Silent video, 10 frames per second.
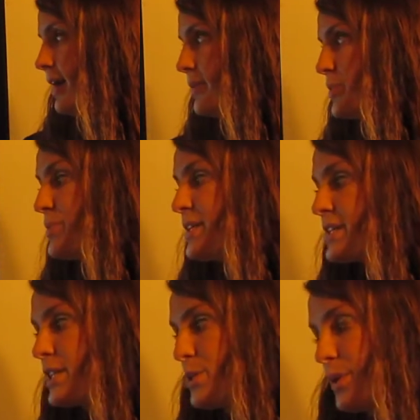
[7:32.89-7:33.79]

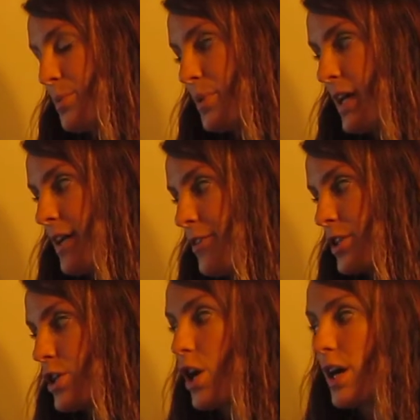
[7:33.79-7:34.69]
immediacy
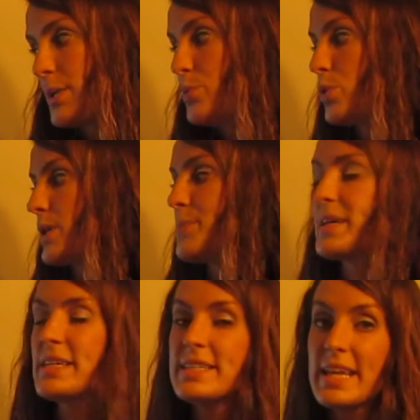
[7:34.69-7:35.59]
behaviors are important
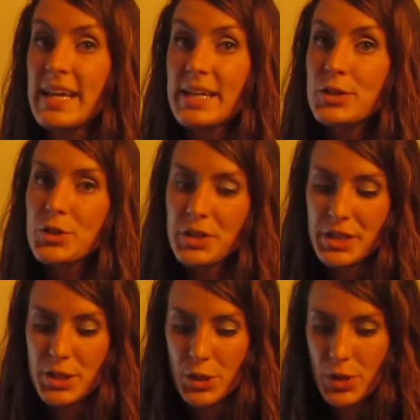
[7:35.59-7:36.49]
because they
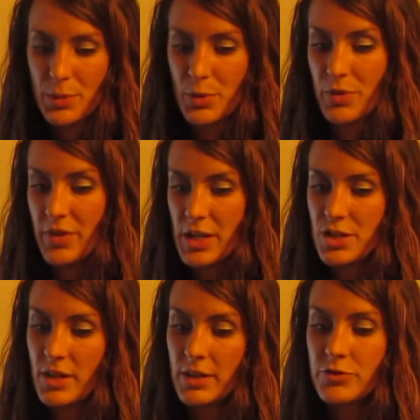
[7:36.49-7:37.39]
increase student motivation.